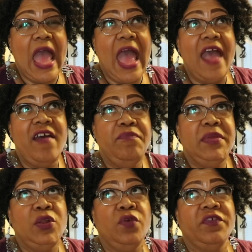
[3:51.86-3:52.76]
I have
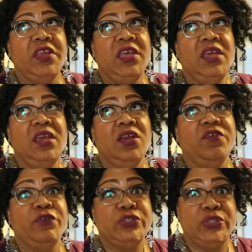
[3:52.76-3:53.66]
been over
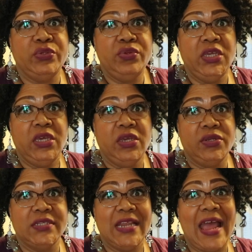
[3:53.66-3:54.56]
here for 2
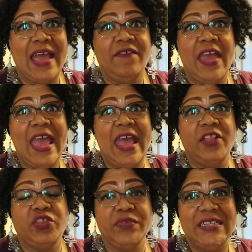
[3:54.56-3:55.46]
years and I have
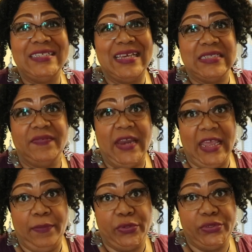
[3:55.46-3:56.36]
had 3 sets of
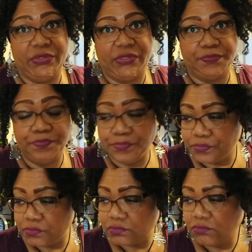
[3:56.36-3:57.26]
neighbors.
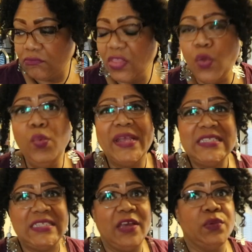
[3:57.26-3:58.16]

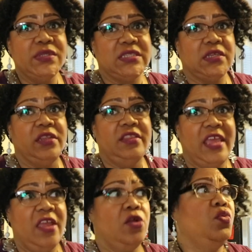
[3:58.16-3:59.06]
One set was
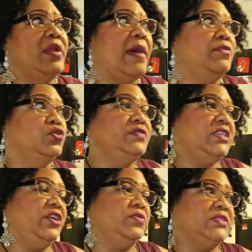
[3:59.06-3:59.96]
there when I moved
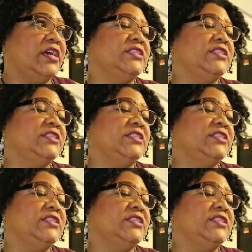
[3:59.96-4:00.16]
here. It was a